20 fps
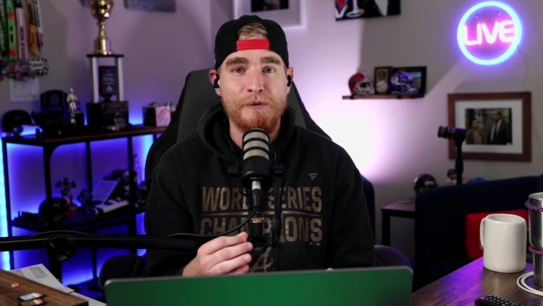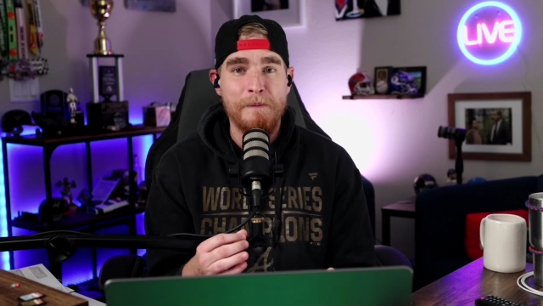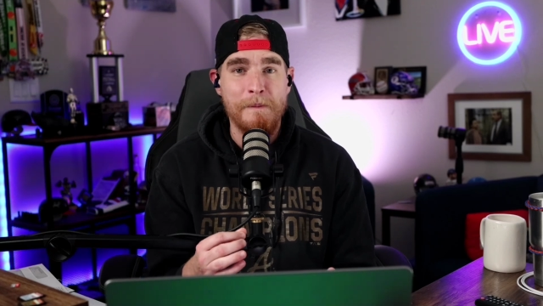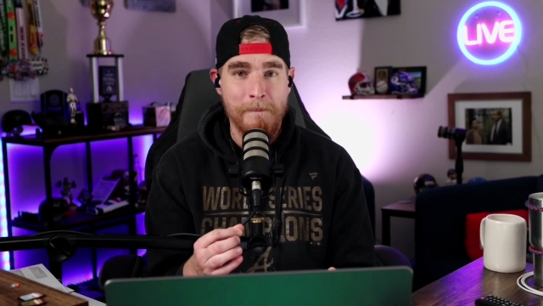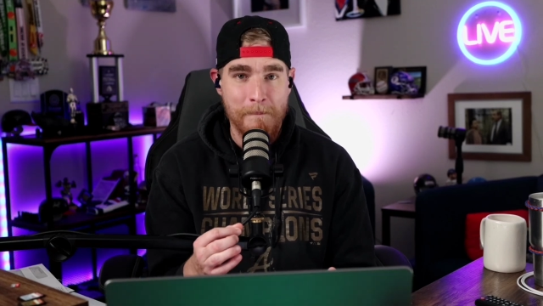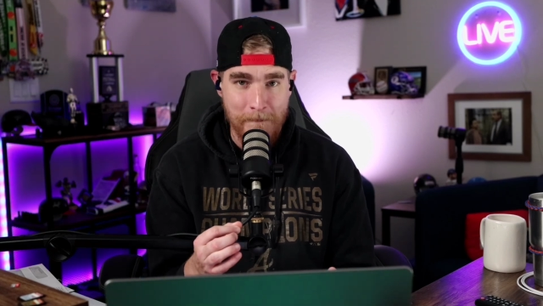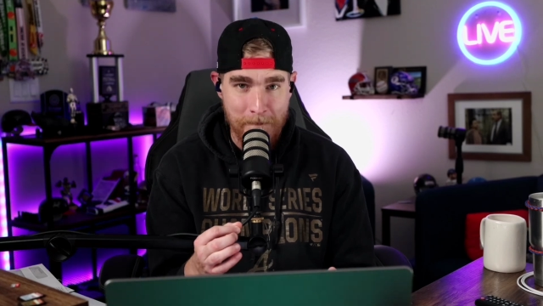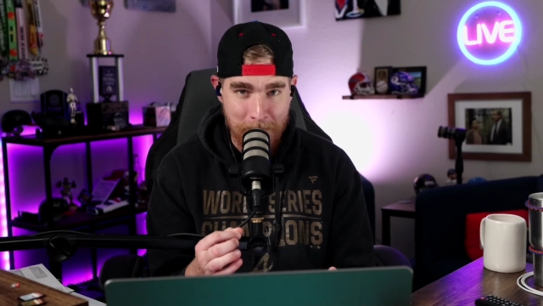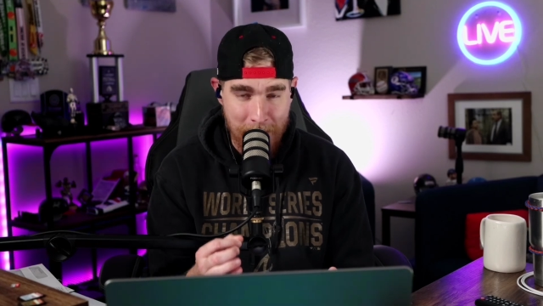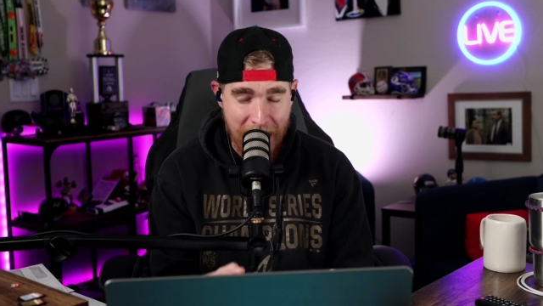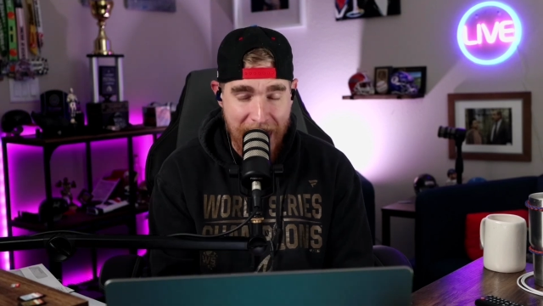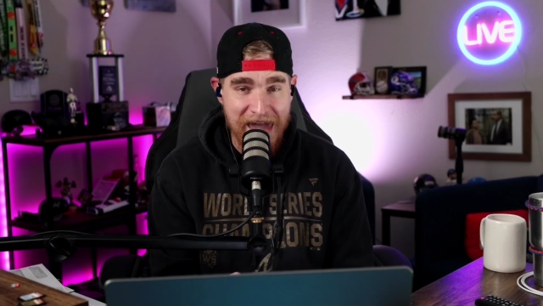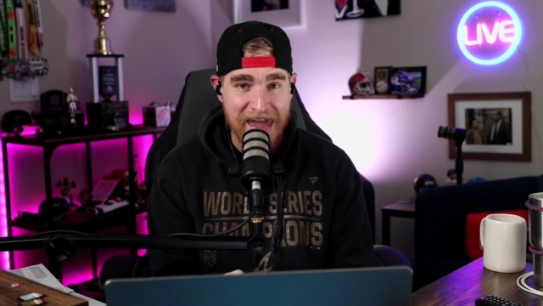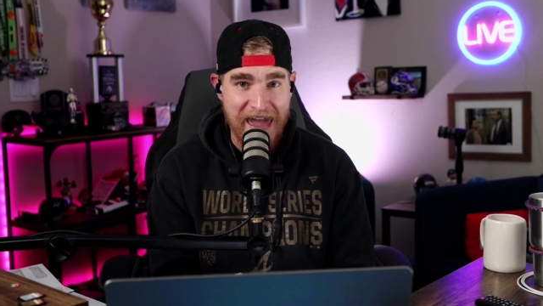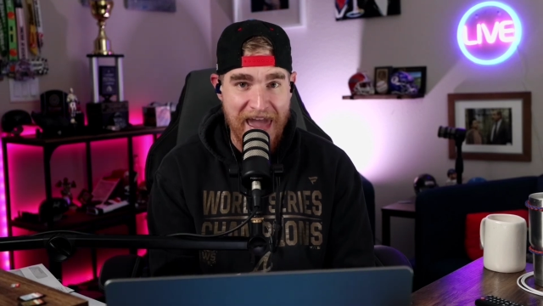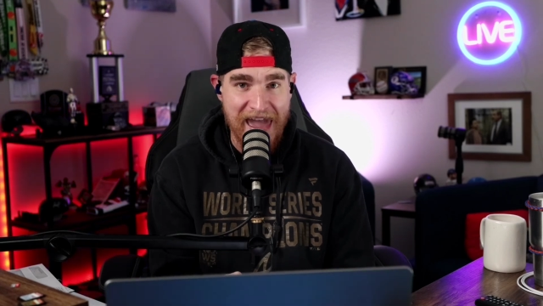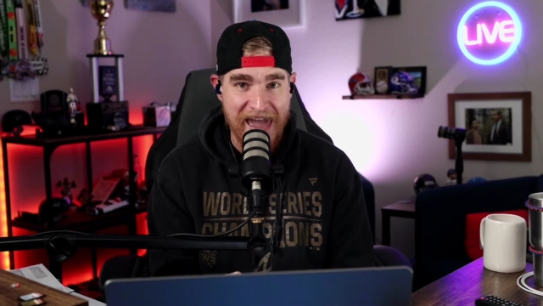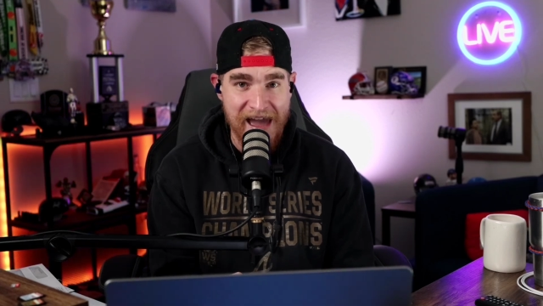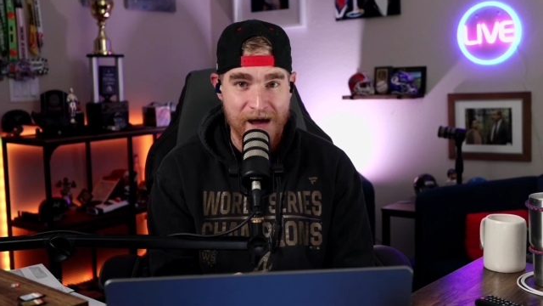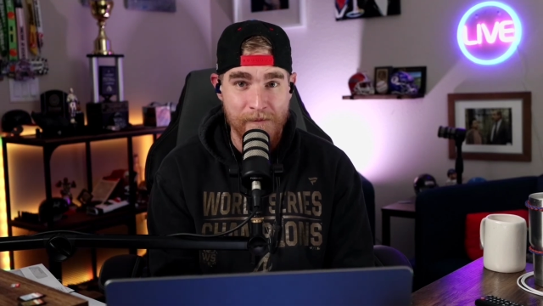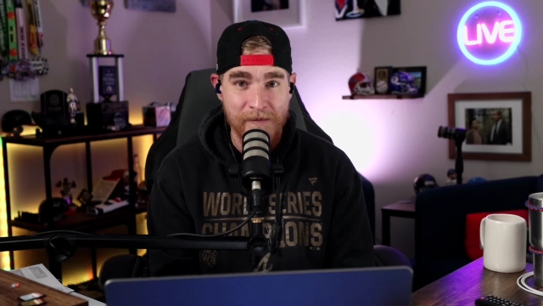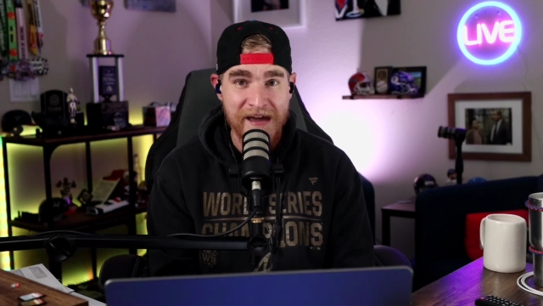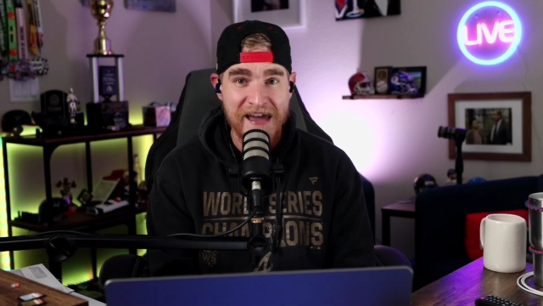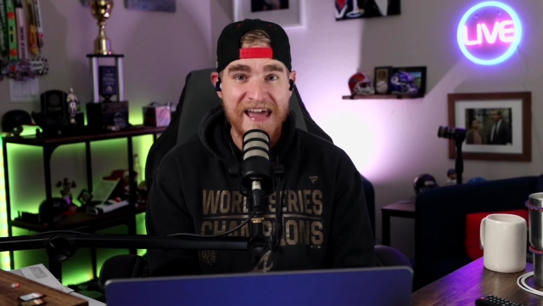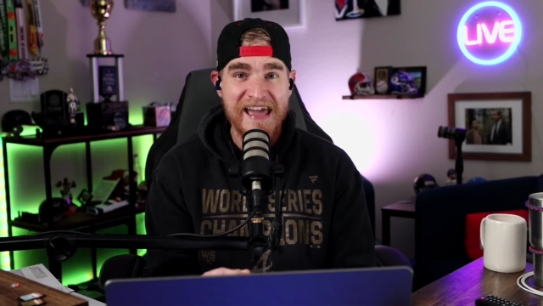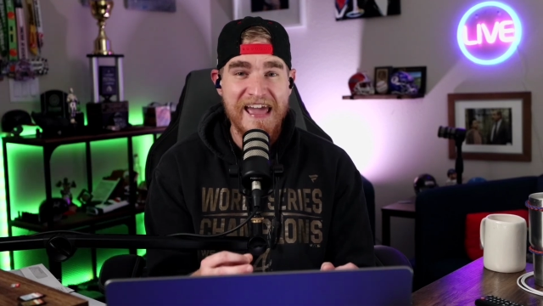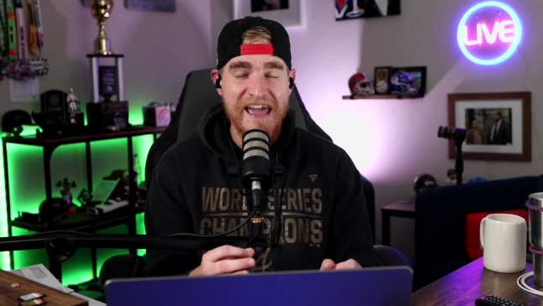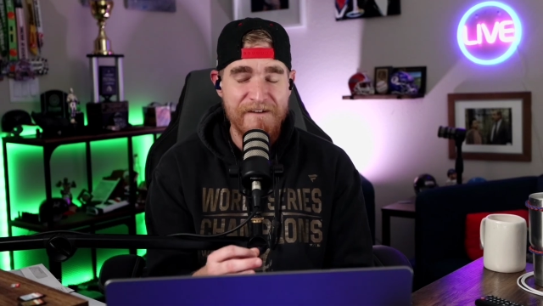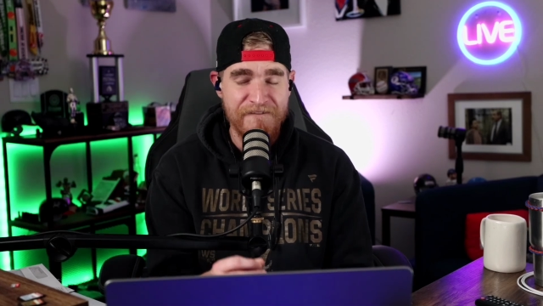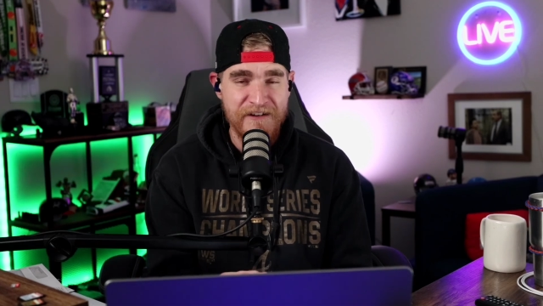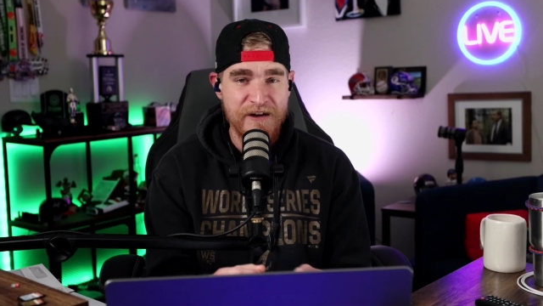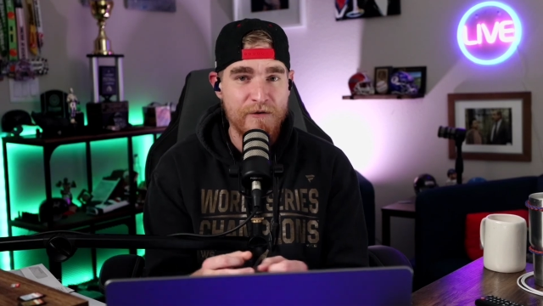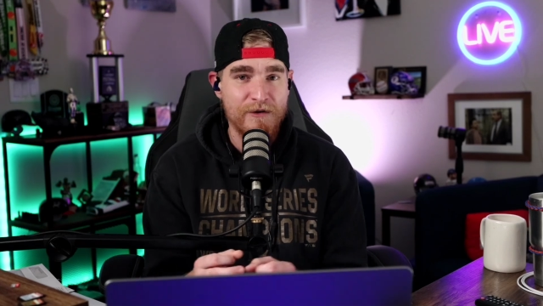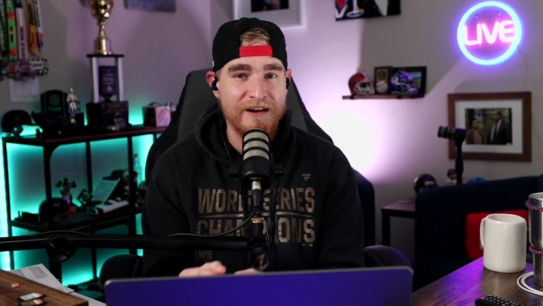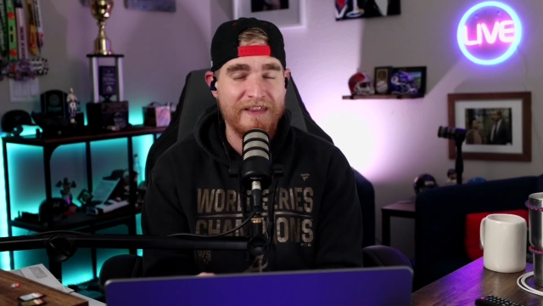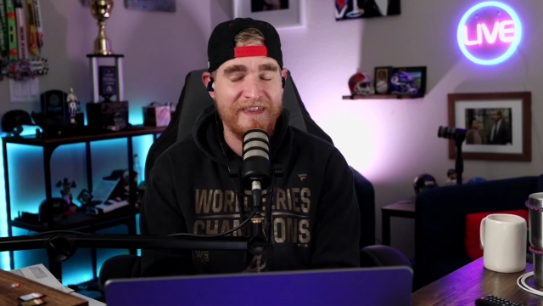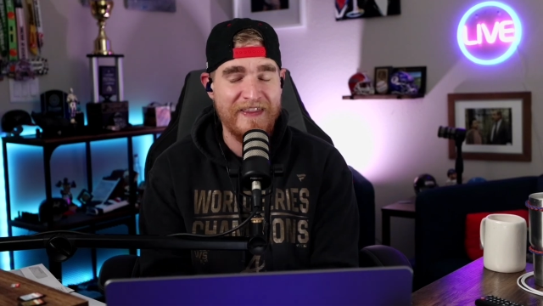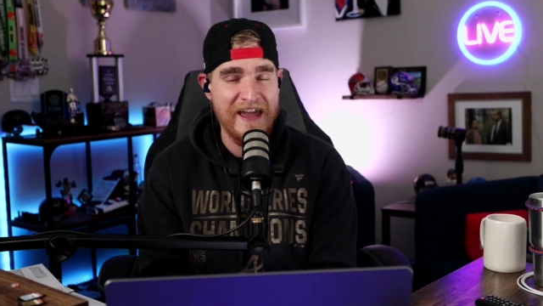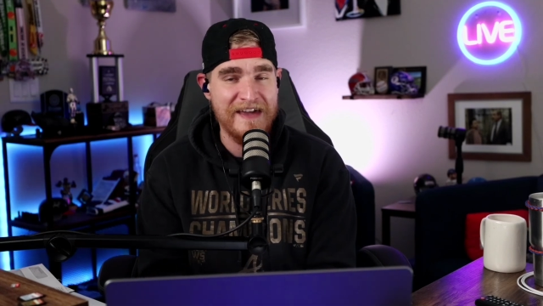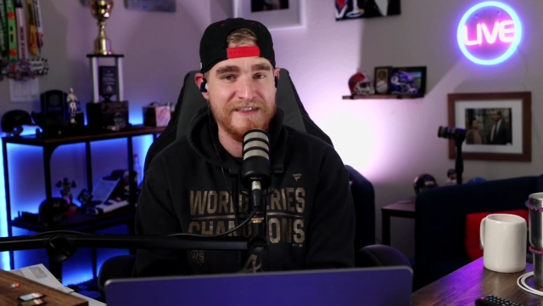mayhem if he were to
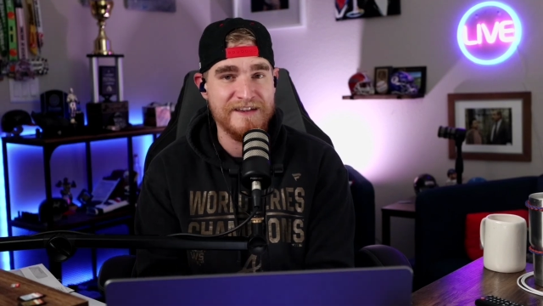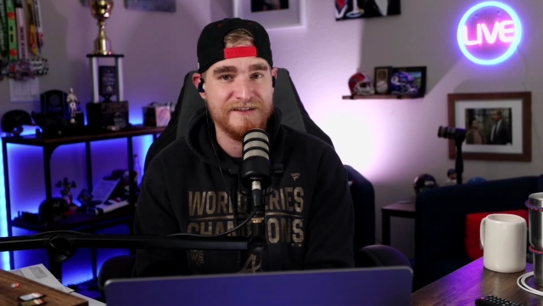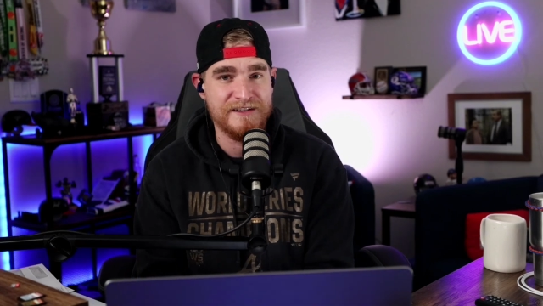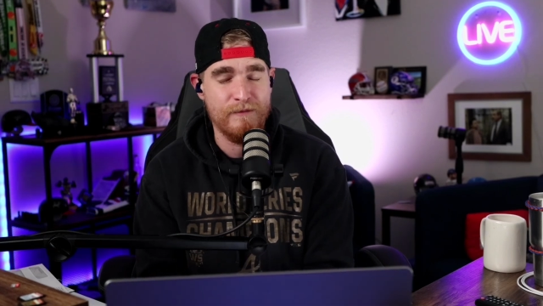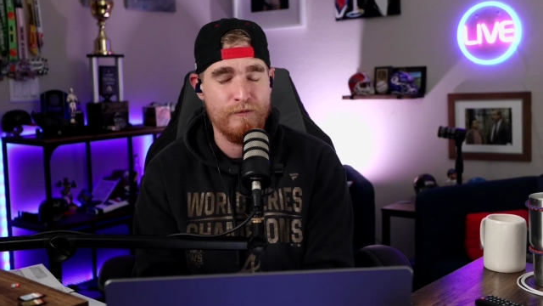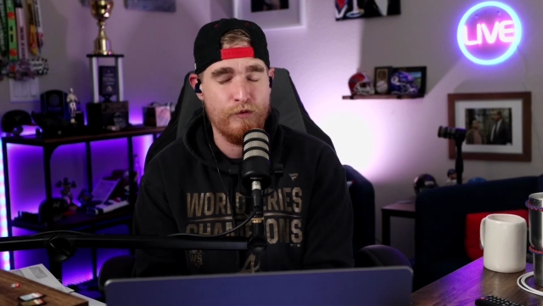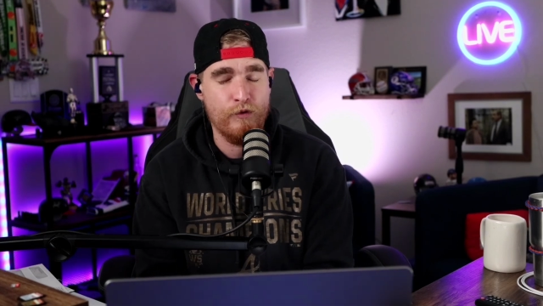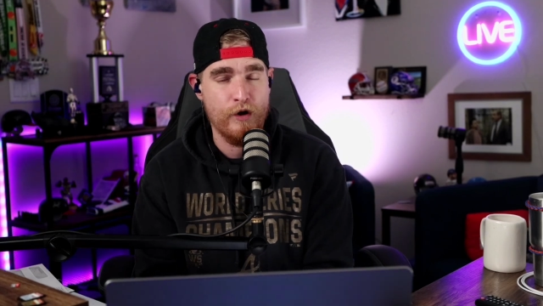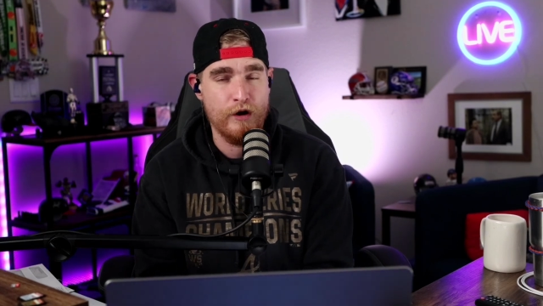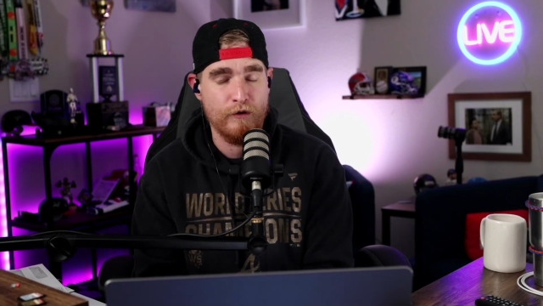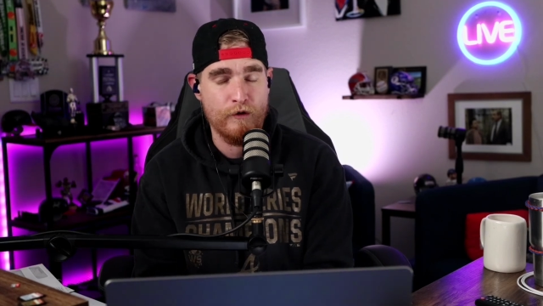land this #1